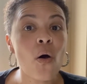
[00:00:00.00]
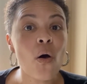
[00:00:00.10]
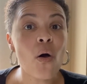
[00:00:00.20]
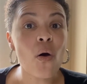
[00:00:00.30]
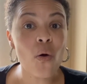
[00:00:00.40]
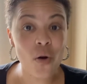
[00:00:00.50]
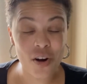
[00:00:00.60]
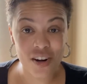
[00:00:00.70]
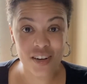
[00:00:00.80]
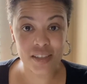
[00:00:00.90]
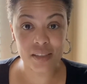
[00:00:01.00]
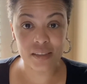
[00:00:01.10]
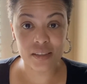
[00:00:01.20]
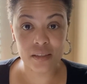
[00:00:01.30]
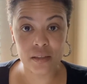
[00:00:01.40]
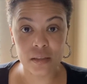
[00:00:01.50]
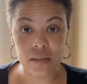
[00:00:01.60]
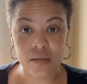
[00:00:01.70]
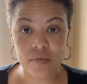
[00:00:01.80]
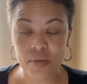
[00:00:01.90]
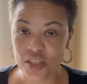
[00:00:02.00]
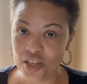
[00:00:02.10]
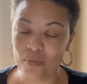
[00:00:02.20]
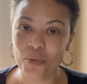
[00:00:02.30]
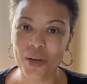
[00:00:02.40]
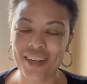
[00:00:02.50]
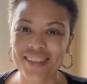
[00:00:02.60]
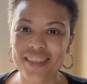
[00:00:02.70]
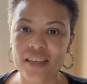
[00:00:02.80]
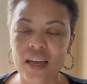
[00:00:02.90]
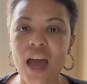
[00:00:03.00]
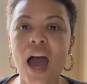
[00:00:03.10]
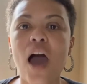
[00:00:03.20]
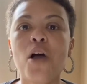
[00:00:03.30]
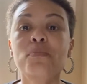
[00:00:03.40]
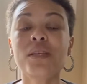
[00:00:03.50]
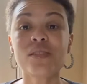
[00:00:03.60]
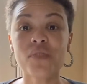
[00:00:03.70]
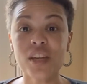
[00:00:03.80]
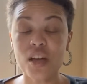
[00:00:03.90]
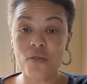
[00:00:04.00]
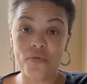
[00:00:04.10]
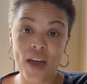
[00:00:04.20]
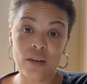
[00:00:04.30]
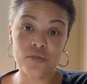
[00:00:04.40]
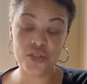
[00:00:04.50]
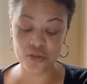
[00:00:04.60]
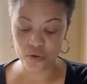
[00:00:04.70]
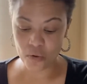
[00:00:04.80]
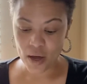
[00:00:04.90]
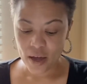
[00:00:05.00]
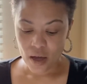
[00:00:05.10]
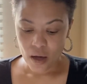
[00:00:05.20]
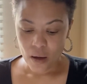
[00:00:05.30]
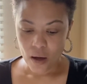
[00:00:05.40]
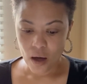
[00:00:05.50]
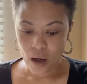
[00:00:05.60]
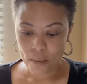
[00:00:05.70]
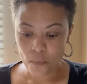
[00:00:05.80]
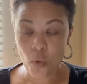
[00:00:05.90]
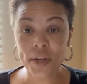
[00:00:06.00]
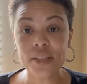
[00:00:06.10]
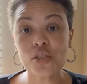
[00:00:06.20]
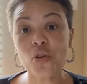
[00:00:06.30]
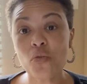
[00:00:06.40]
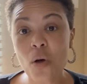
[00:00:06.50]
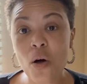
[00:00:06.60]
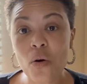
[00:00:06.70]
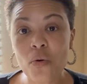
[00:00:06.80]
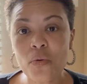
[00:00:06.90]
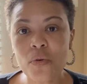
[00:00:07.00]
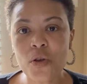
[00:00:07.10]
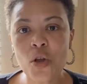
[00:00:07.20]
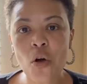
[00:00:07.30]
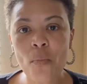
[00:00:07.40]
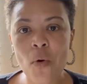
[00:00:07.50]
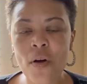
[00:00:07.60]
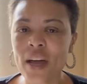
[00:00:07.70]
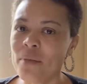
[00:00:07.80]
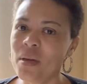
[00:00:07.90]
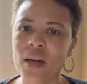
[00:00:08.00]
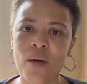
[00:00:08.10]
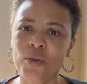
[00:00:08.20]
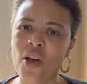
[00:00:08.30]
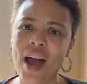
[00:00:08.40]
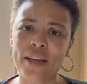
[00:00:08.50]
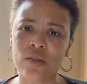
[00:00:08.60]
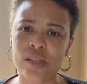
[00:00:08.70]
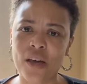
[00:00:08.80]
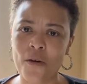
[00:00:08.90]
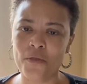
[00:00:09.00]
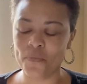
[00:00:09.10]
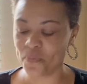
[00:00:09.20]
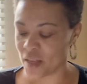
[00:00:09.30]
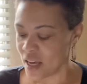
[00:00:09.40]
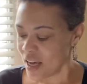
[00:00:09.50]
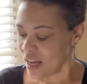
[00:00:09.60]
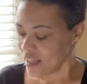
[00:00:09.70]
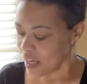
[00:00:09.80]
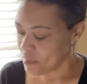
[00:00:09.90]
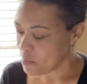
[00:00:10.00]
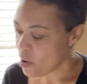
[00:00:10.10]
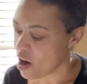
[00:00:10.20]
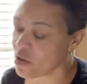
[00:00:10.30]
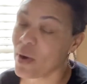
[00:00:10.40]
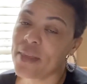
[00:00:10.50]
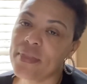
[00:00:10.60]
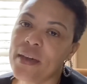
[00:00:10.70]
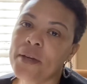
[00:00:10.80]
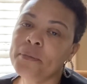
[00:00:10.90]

or be shipwrecked. I hope this video found you wanting to grow, know more, and become your higher self. Let me park right there.